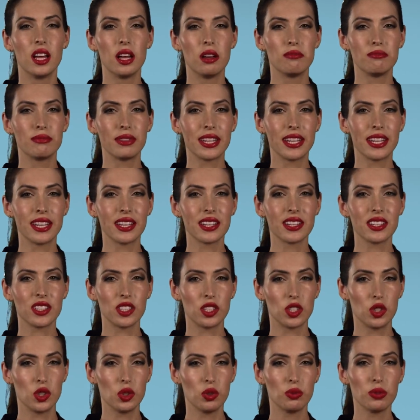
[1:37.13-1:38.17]
meaning
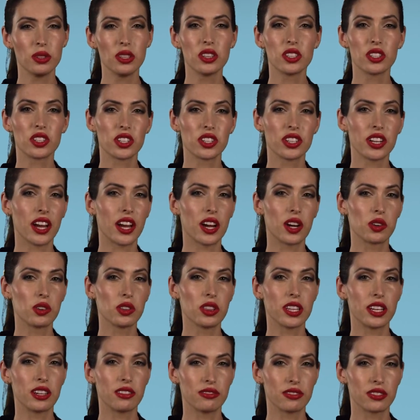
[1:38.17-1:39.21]
you will learn how to
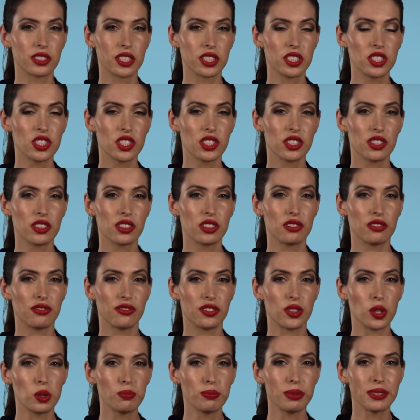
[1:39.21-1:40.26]
leverage the
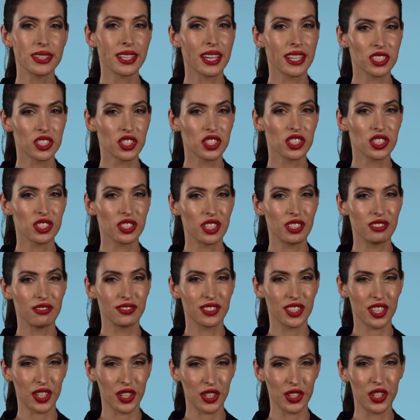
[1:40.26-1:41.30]
full potential of
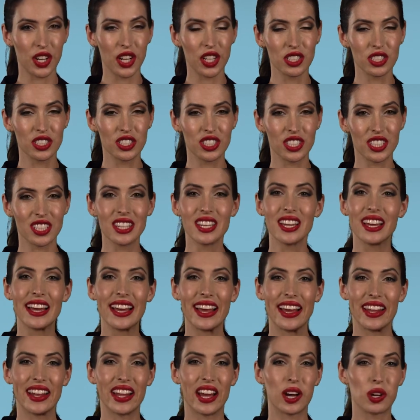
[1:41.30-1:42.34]
technology
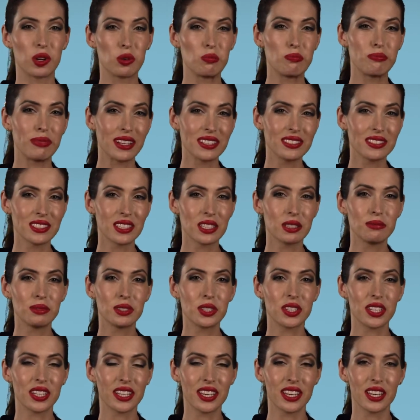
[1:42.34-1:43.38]
and how to best
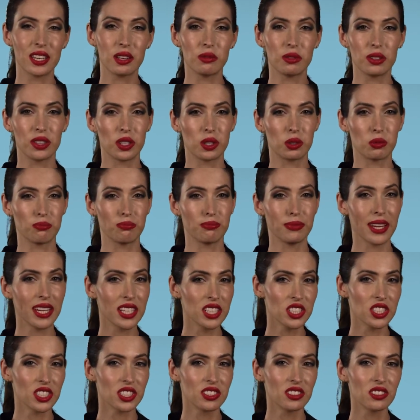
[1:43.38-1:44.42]
communicate with your
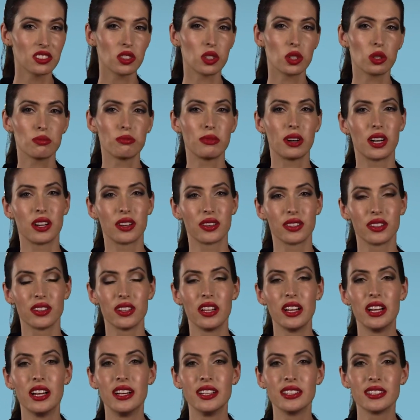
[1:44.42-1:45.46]
patient or model
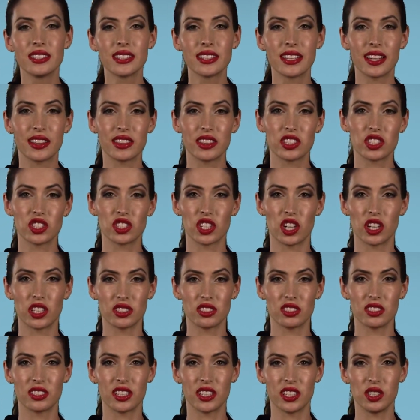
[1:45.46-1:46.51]
to get the
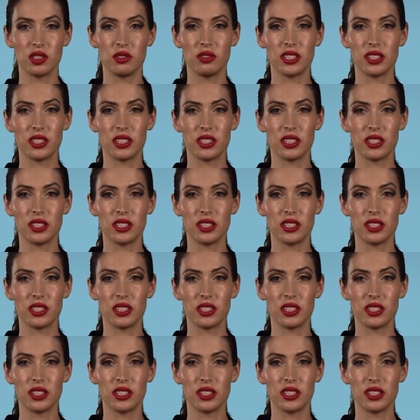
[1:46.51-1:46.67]
shots that you